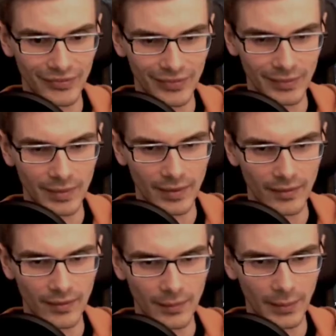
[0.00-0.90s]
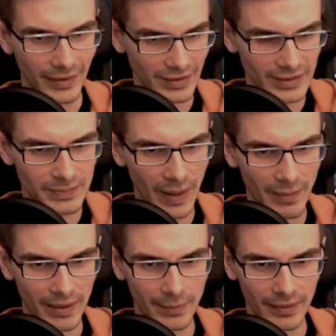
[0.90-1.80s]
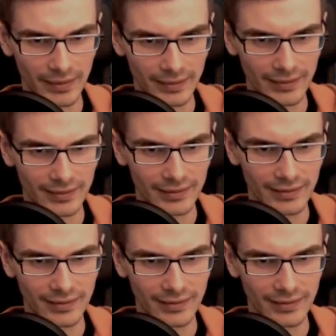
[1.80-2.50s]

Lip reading: him by just spamming abilities.